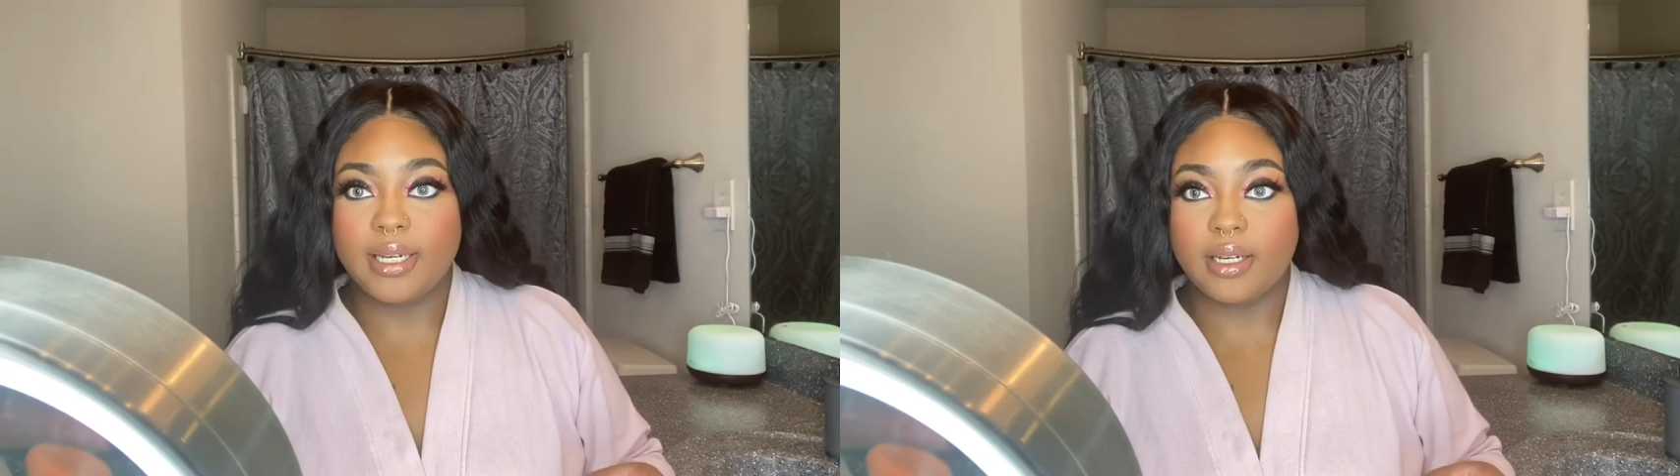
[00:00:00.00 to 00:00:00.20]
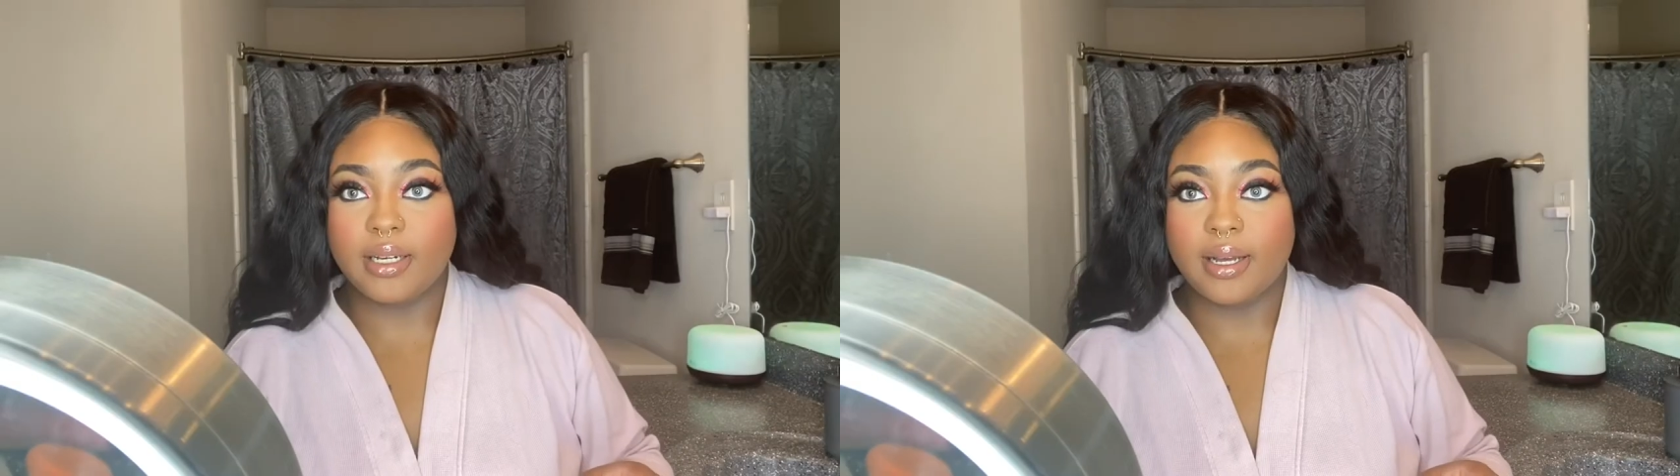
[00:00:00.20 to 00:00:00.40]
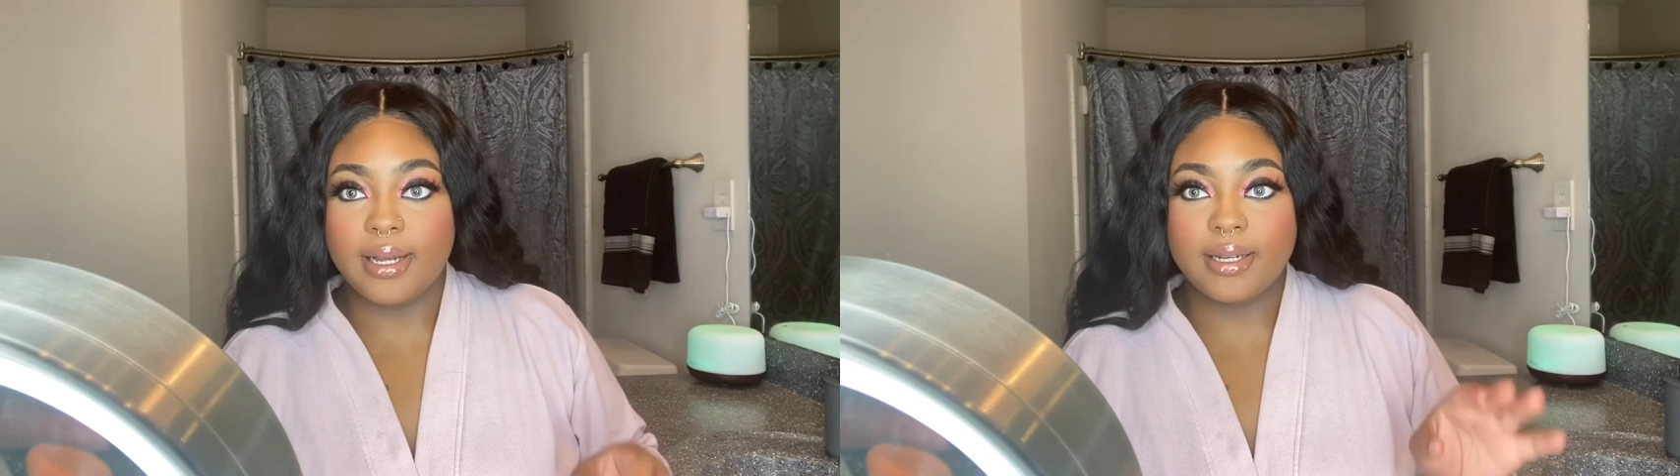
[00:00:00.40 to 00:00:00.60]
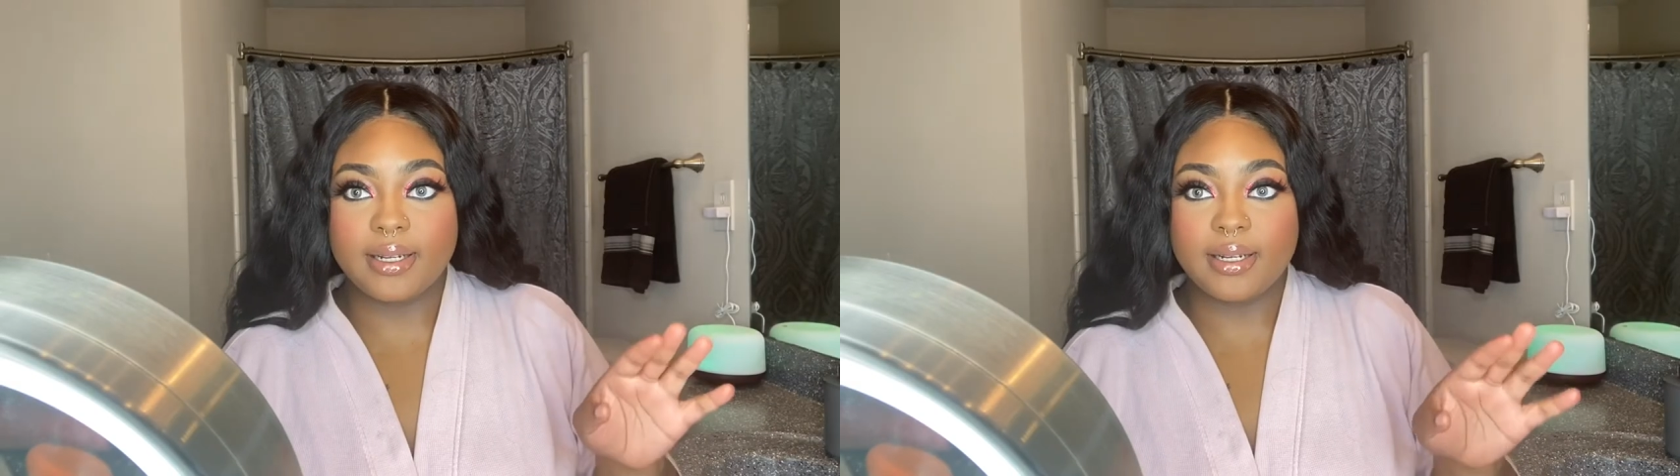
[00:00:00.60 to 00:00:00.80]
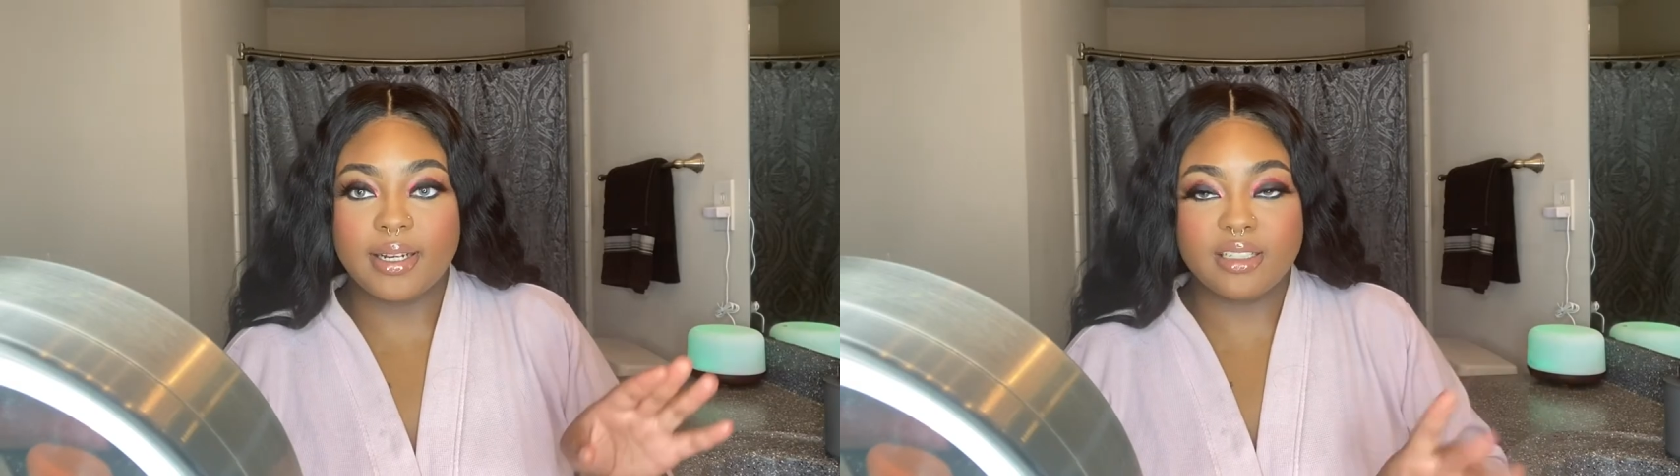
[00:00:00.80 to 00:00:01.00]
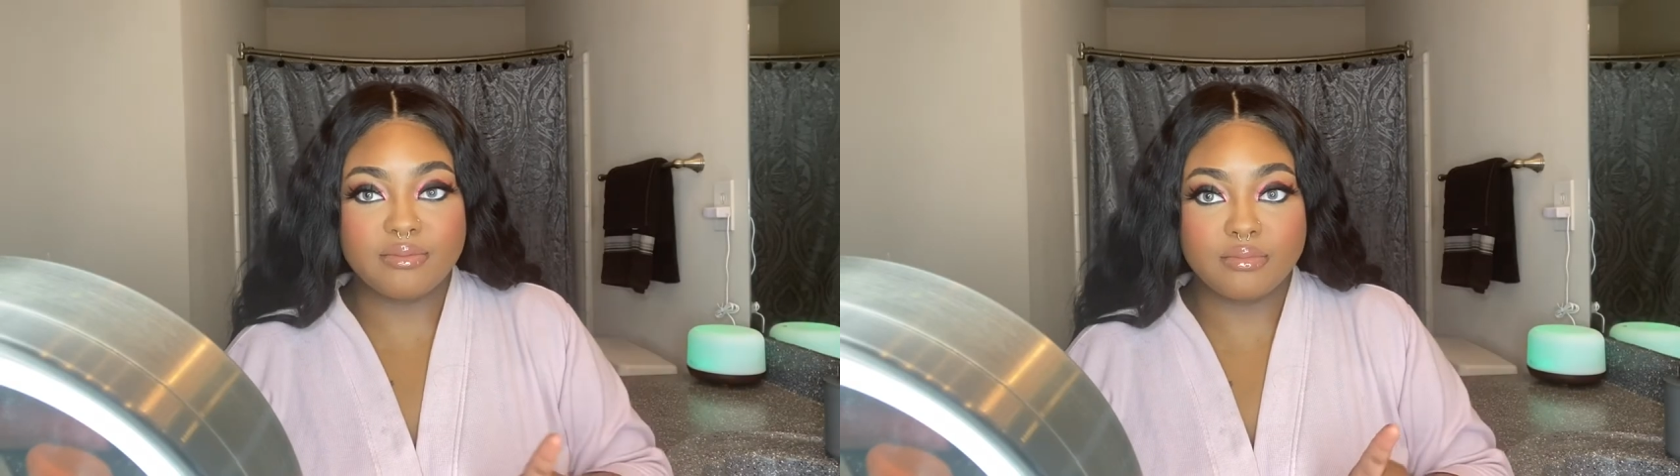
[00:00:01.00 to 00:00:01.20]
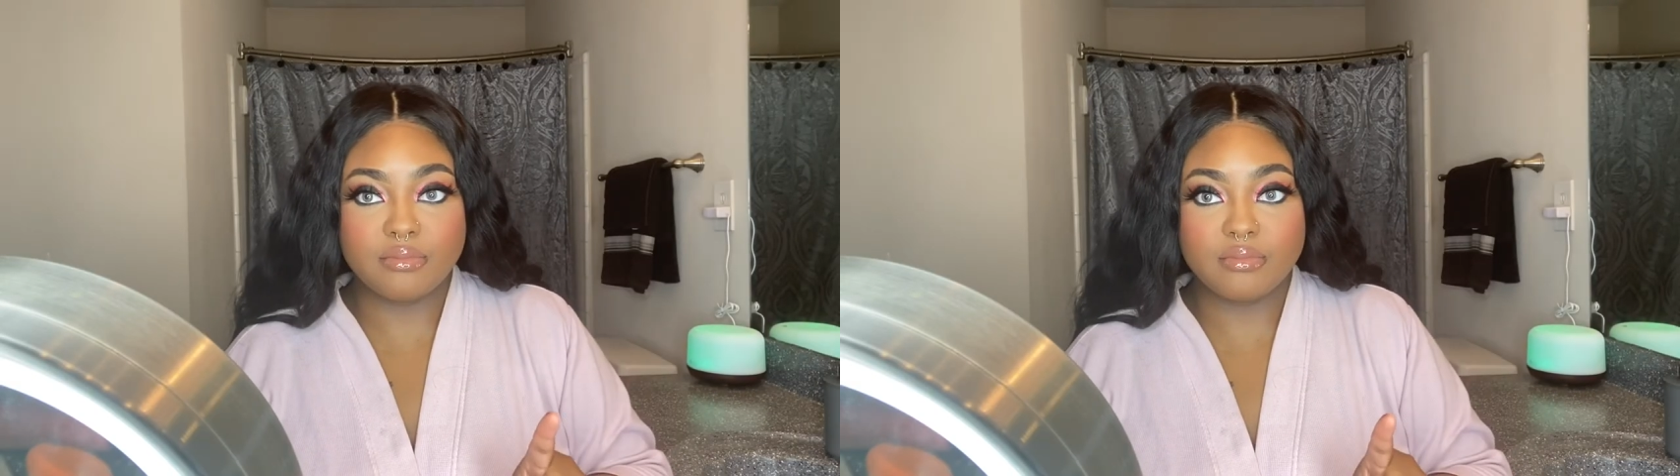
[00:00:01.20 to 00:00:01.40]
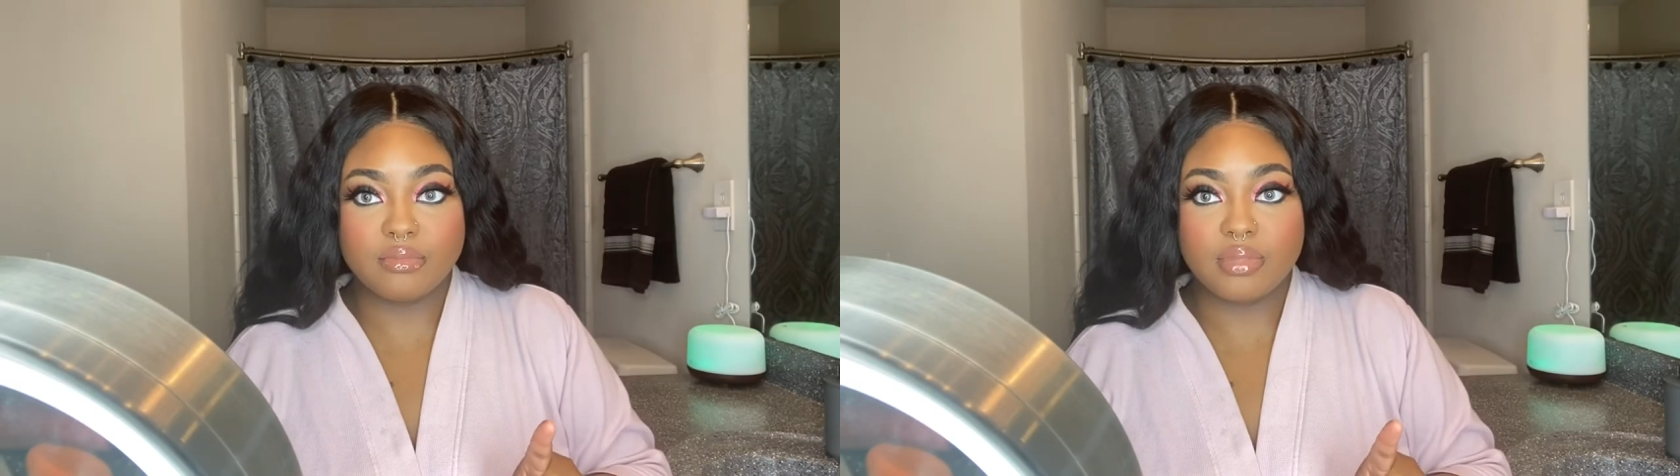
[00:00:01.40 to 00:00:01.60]
y'all, I,
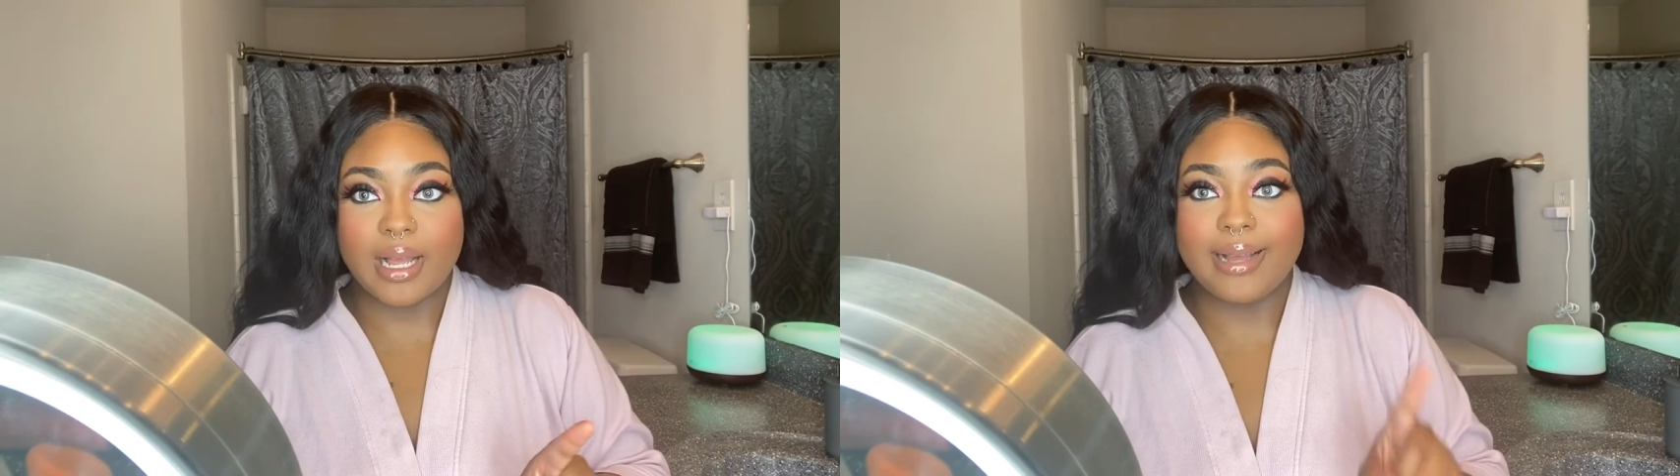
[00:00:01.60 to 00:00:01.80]
I